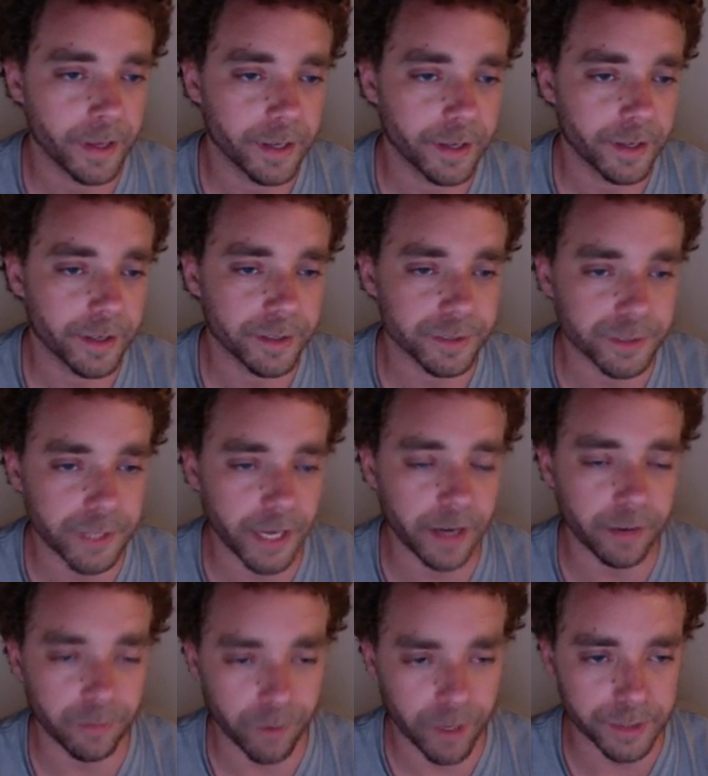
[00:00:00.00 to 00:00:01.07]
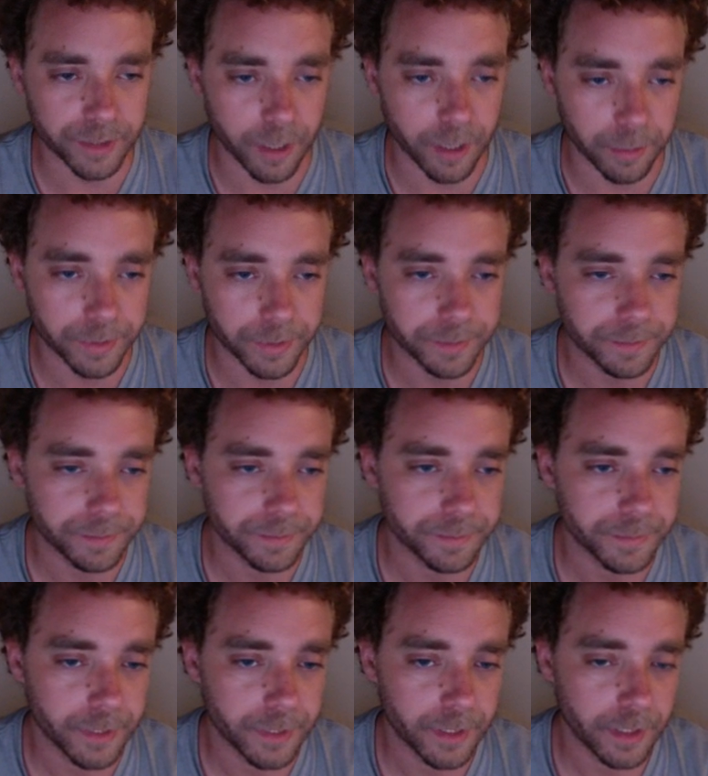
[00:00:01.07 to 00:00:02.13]
Here's Zach Rosscup,
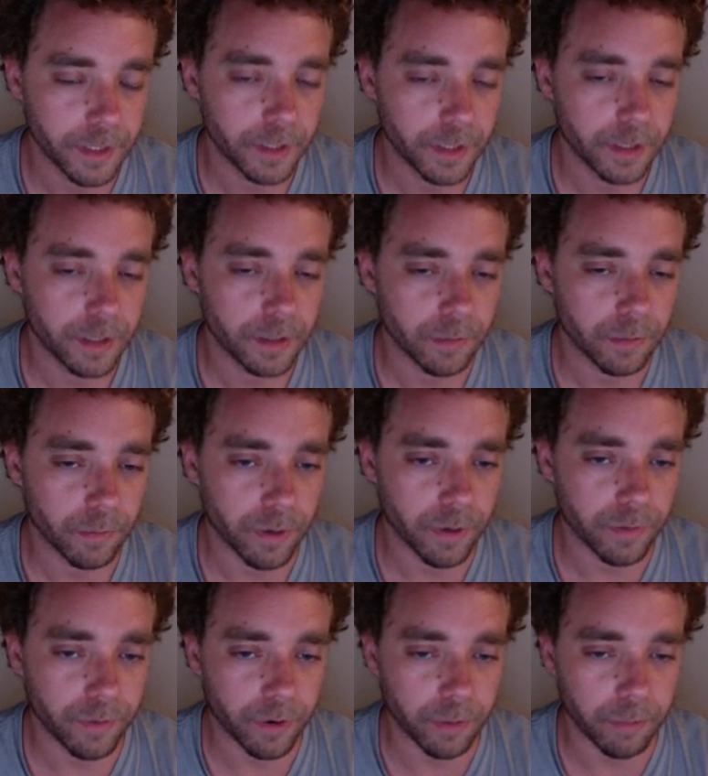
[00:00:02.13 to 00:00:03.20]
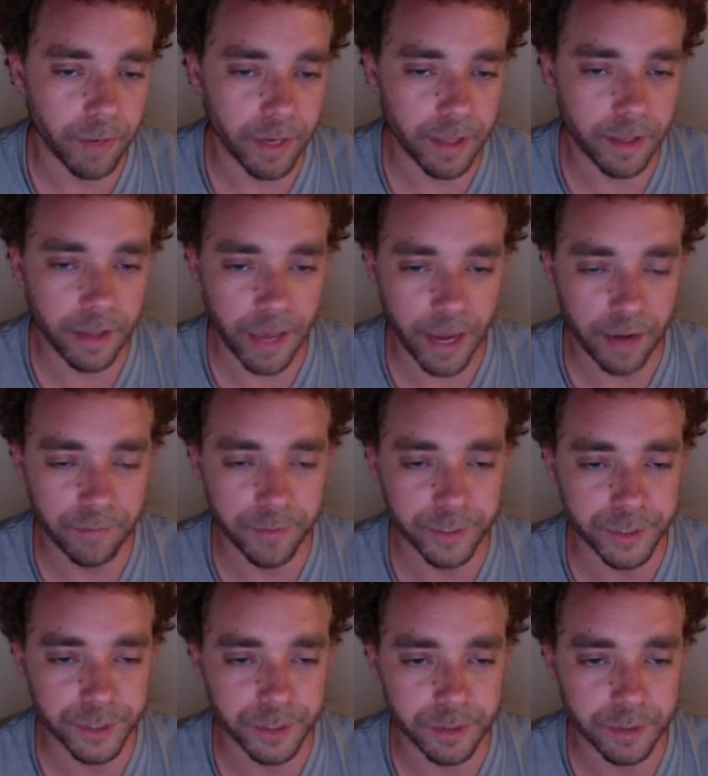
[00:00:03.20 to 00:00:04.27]
one of our many
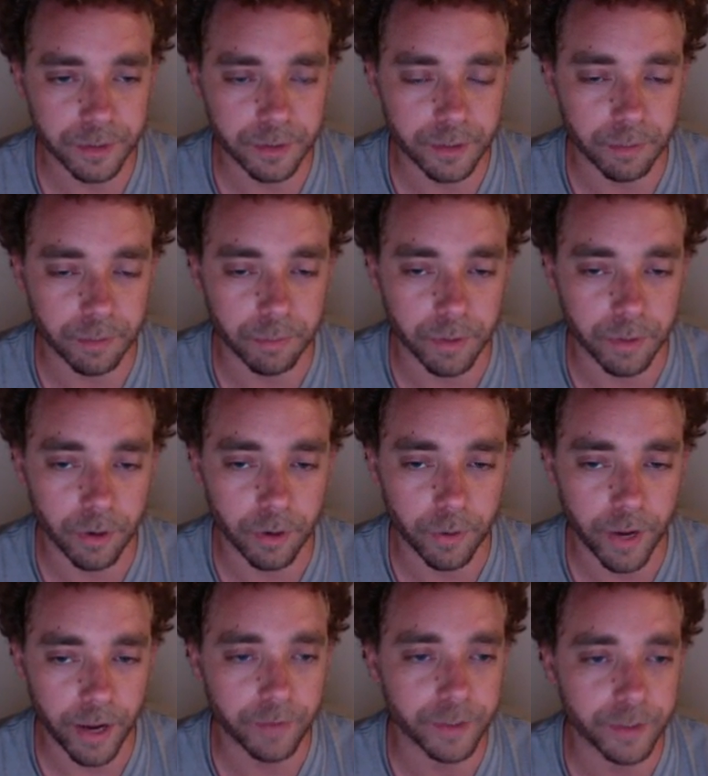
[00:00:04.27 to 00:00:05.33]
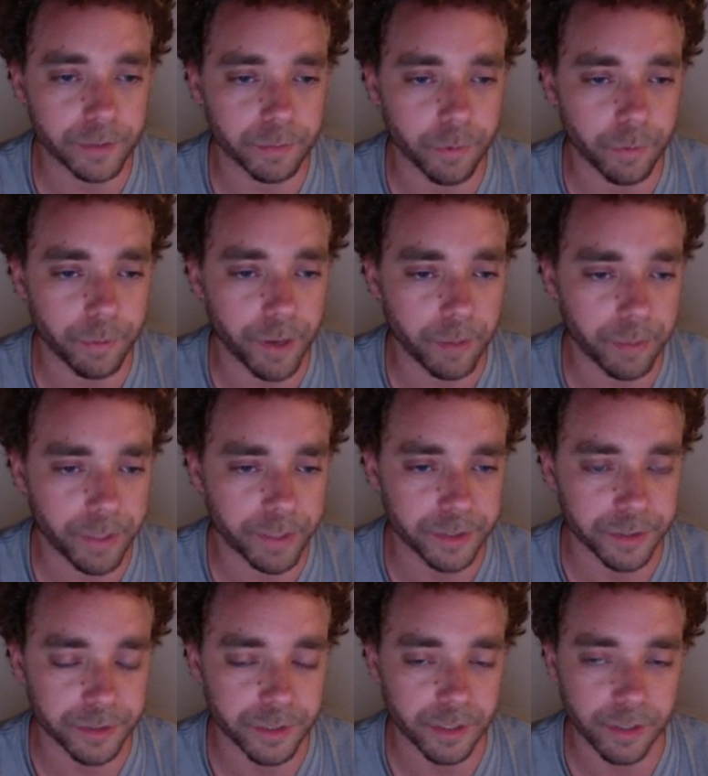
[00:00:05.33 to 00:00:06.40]
average to below average bullpen
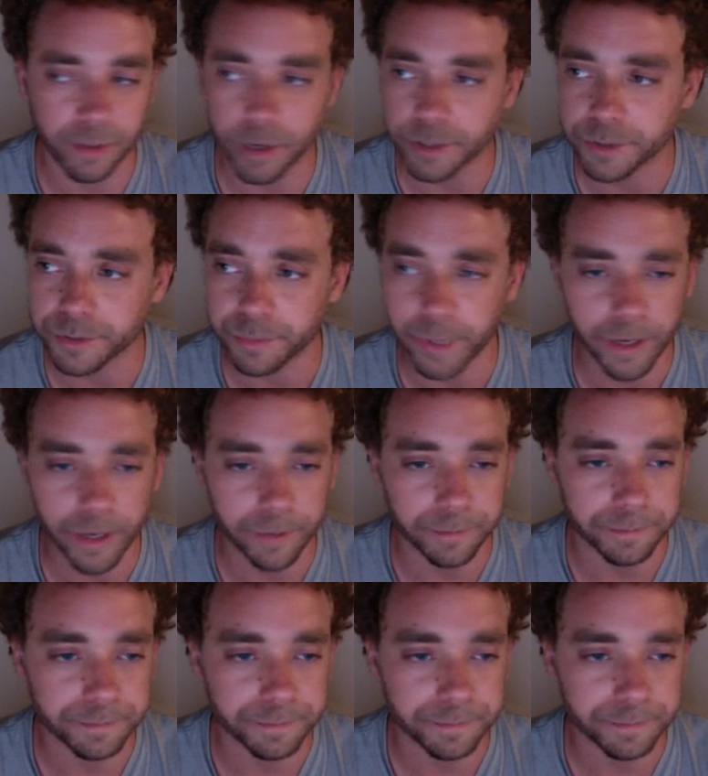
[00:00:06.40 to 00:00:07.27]
pitchers that the Dodgers bring in.